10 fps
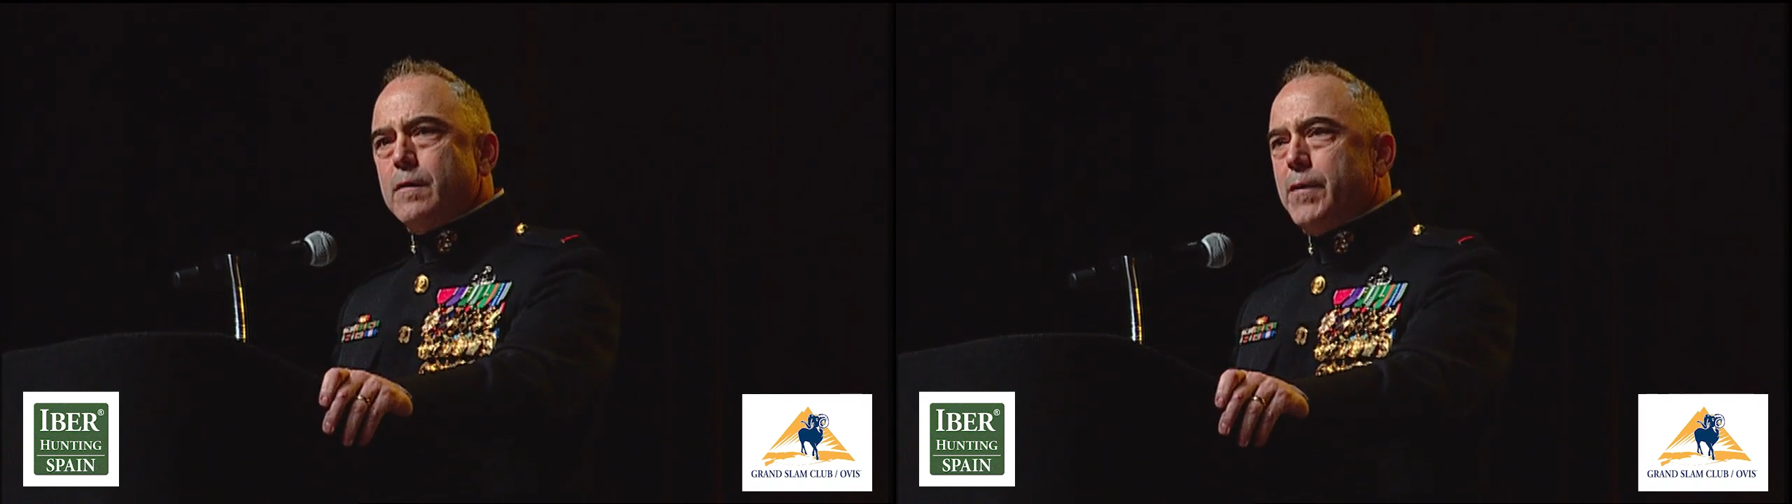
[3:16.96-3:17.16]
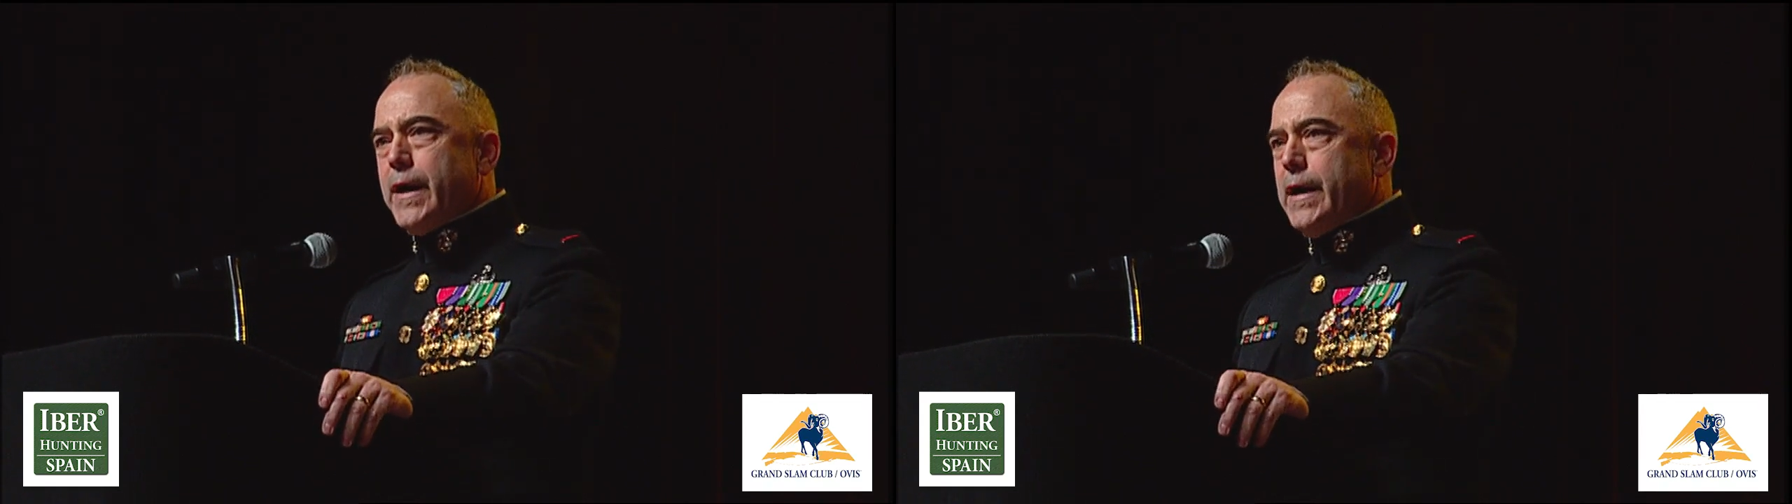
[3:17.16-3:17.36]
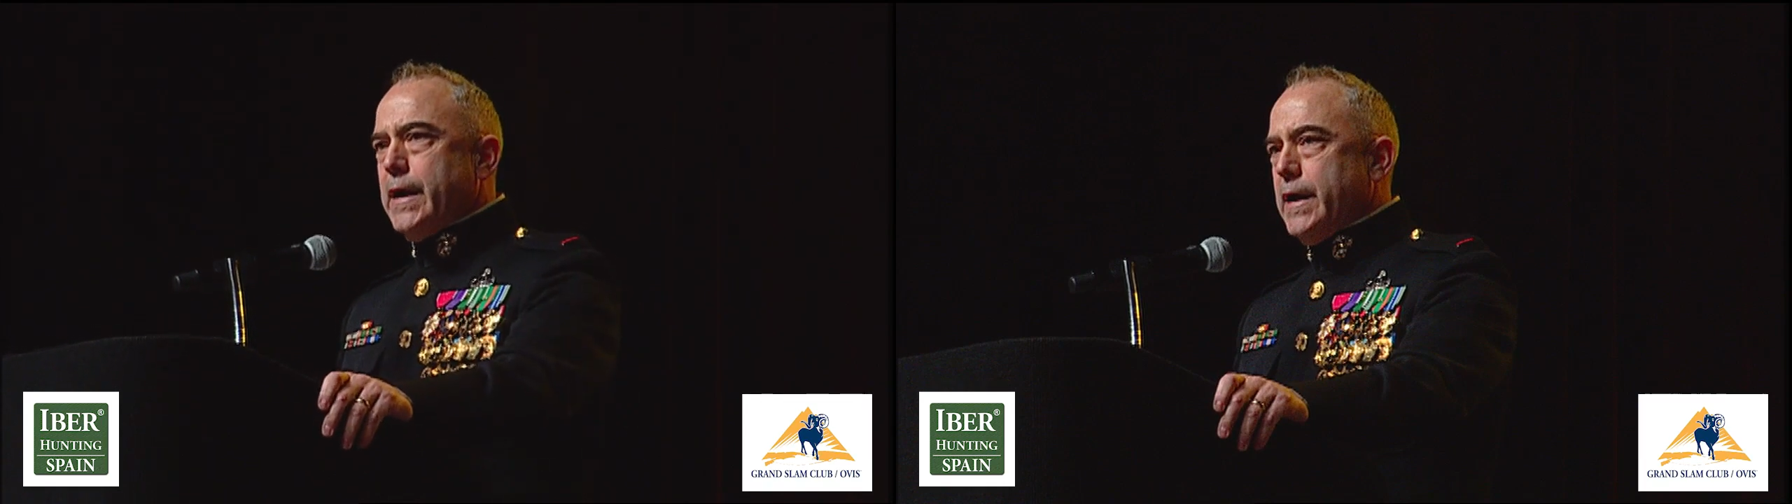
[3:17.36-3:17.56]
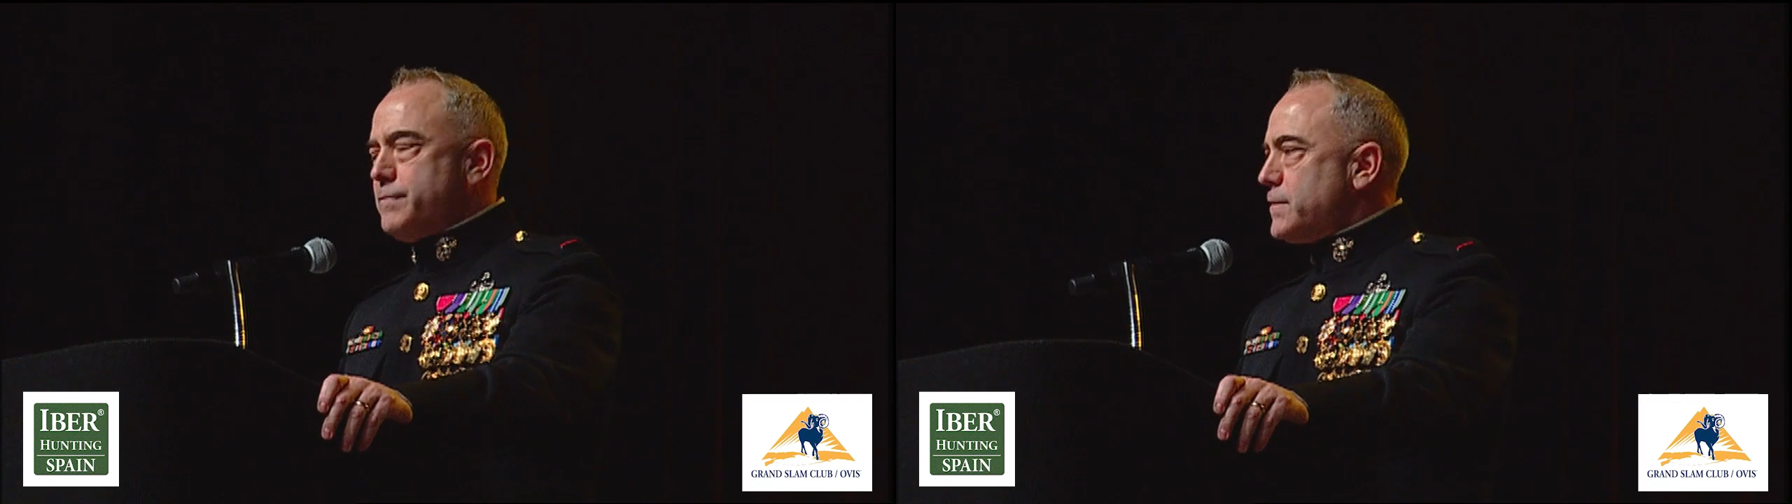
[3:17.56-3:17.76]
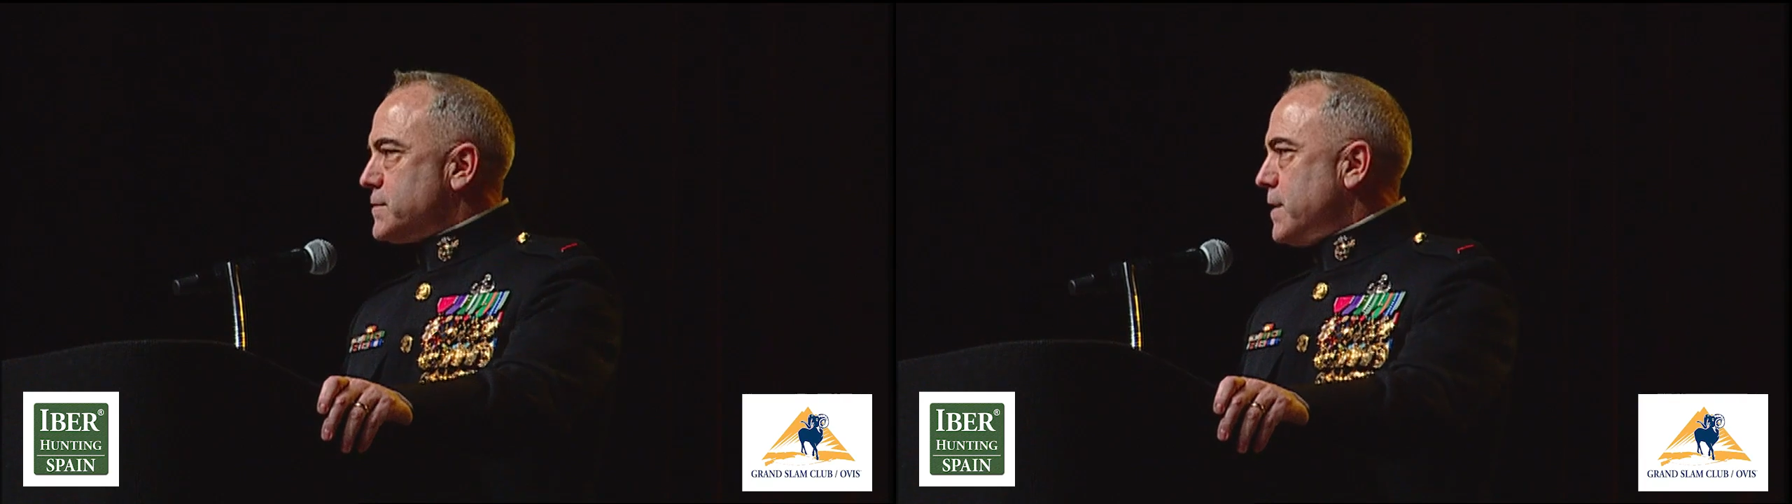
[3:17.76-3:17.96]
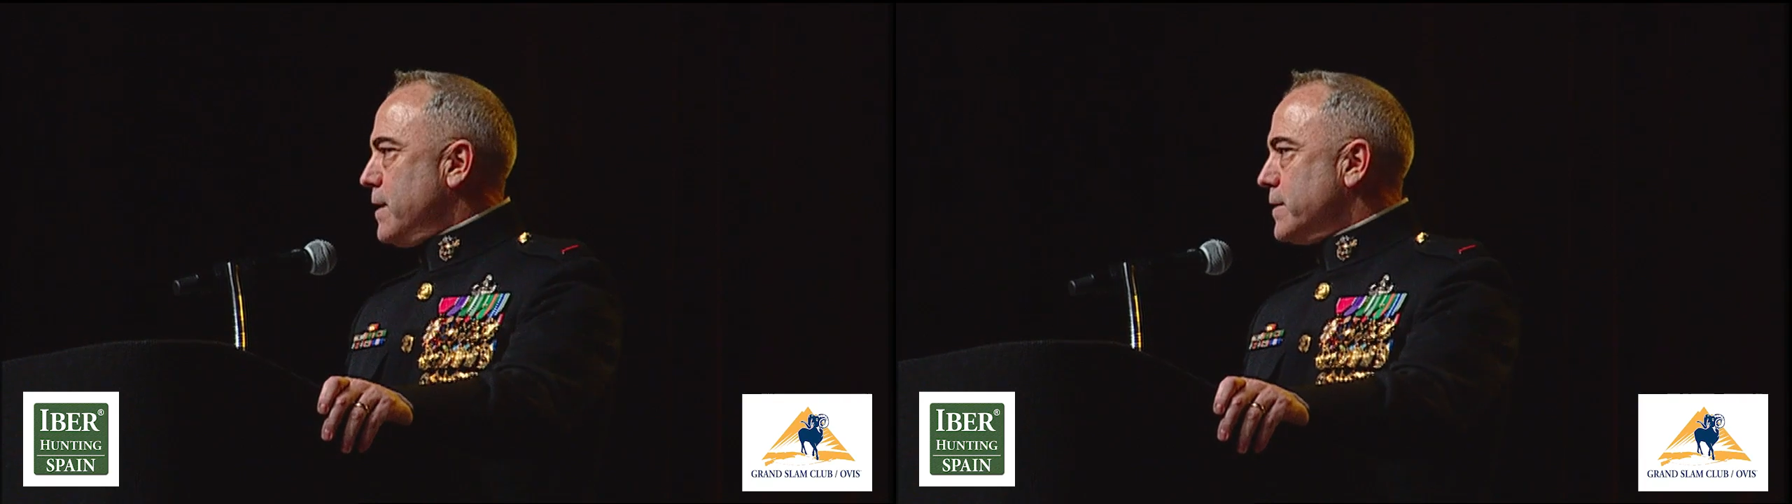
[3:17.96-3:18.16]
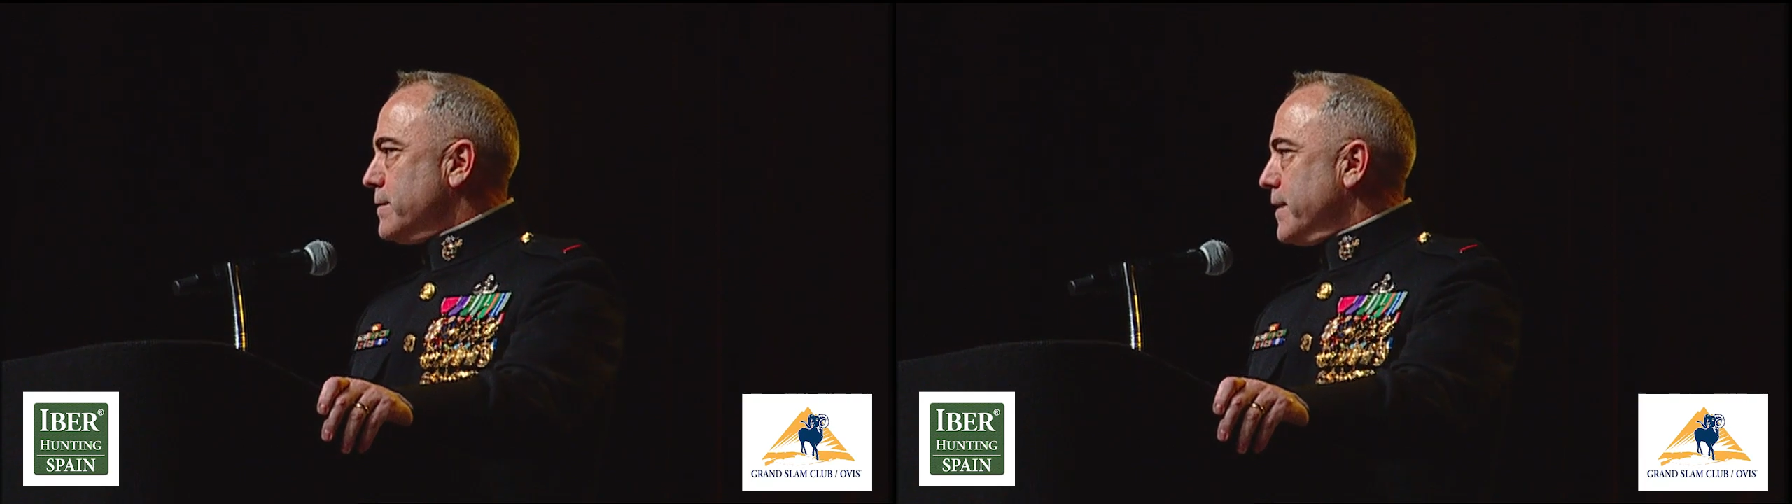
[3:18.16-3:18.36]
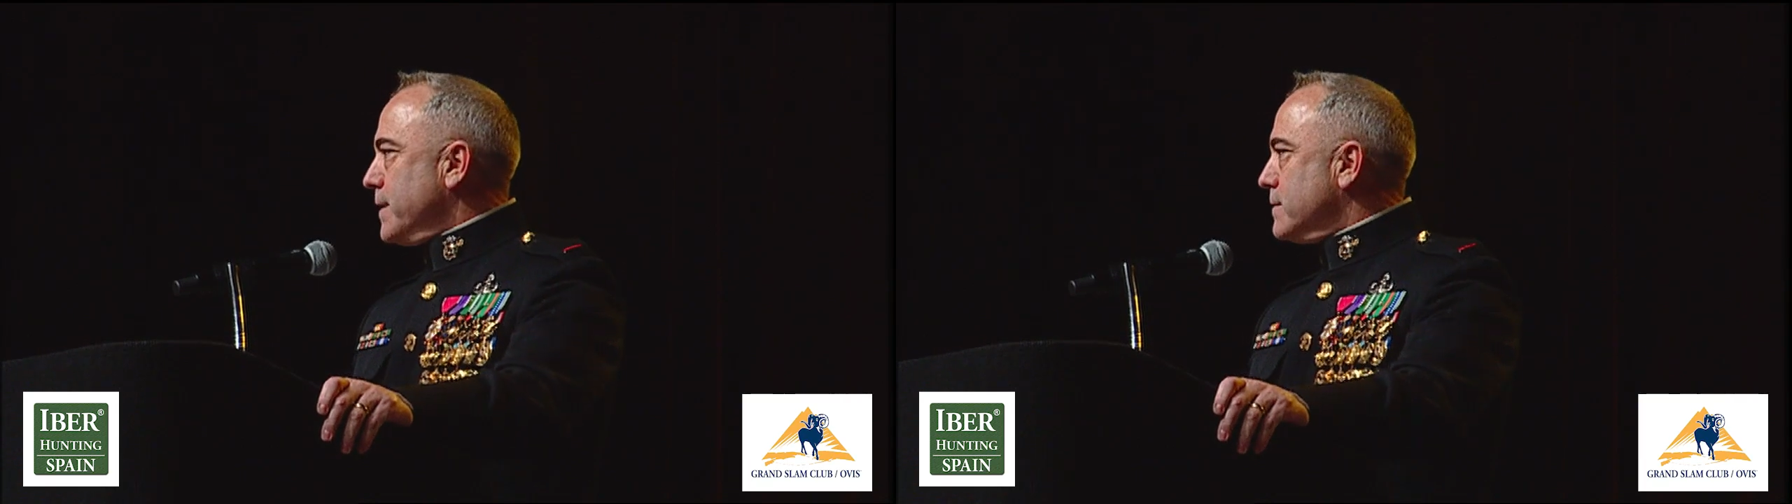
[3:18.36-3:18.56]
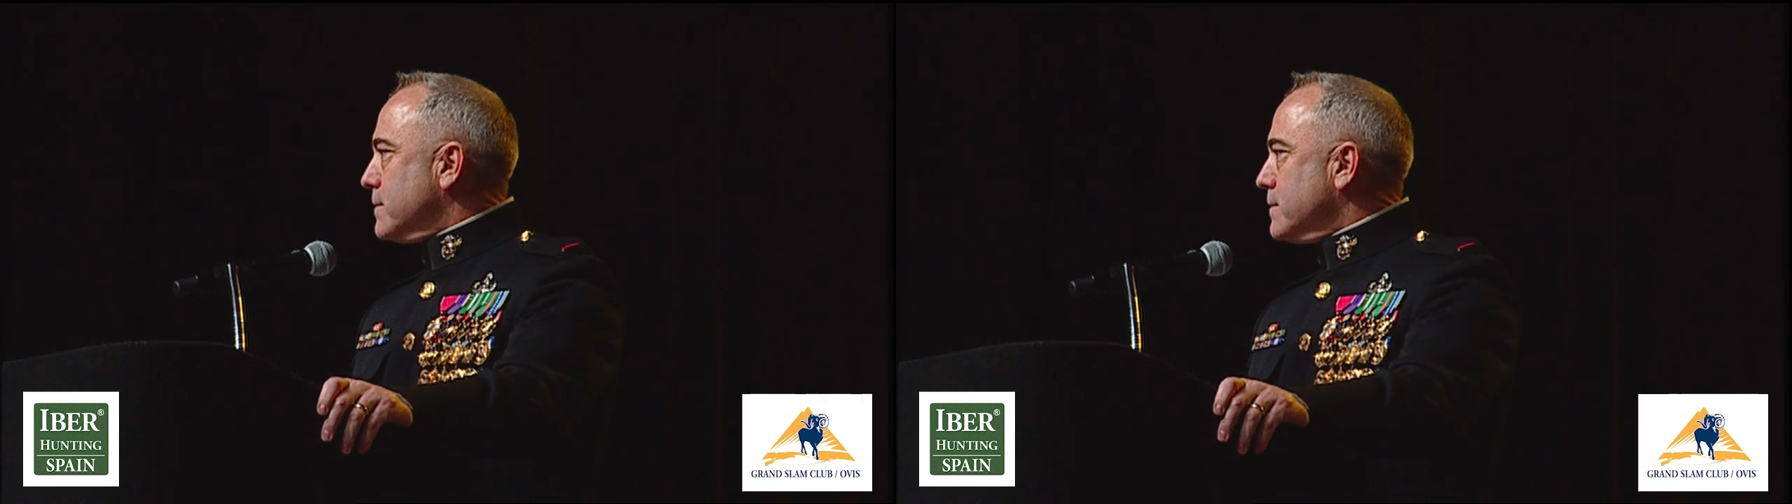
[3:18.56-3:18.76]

But I have to tell you that